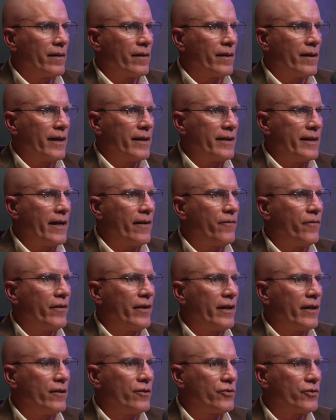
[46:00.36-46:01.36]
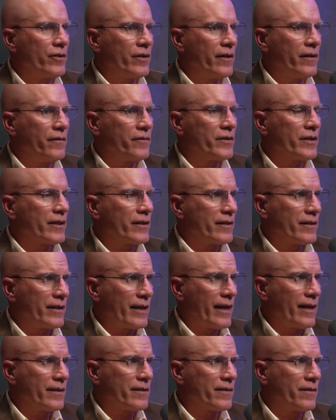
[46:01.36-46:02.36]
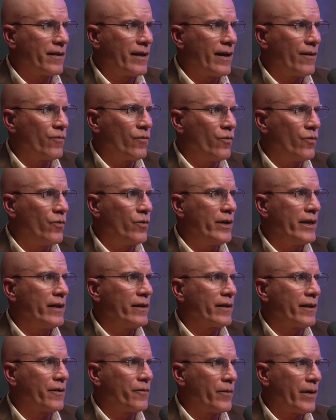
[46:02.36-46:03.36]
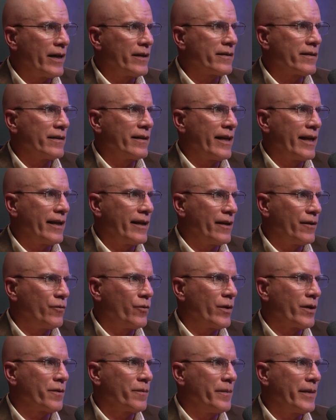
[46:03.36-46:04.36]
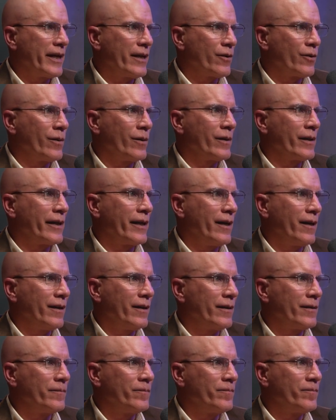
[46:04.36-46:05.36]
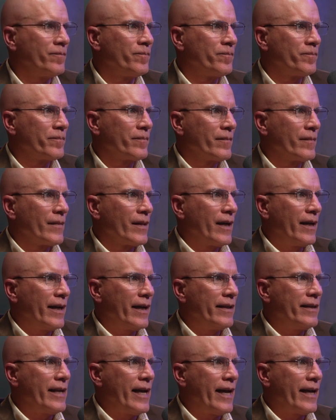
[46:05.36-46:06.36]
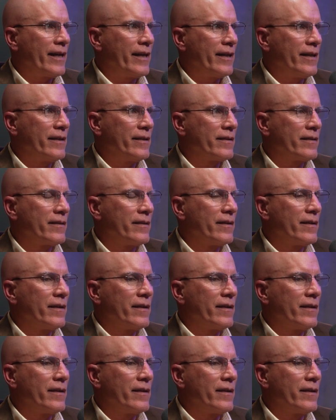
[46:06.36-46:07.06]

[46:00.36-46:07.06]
a definition of success that really resonated with me early on. And that is,